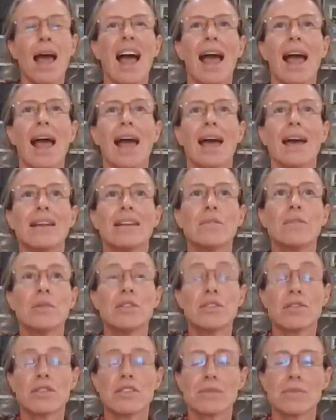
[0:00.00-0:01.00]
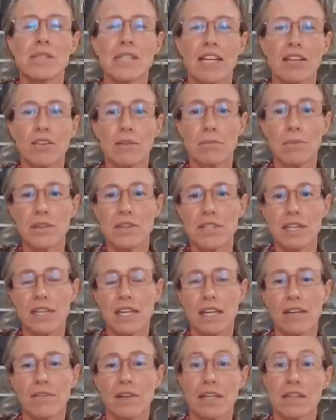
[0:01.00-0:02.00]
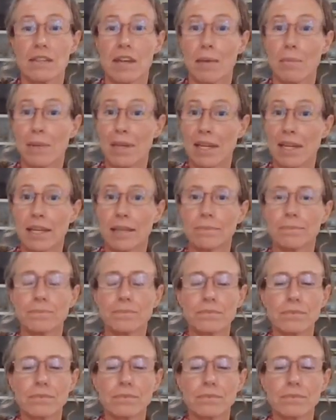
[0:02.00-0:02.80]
and i've been doing some sacred music evenings up here